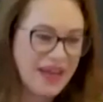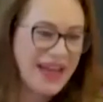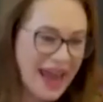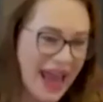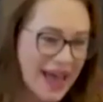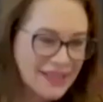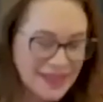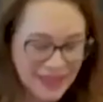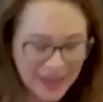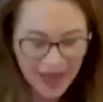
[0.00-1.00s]
and I
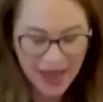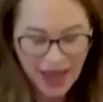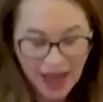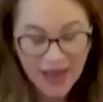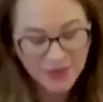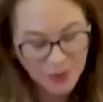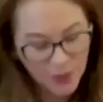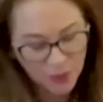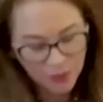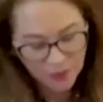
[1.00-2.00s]
ask us
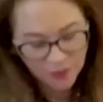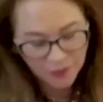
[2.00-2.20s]
all.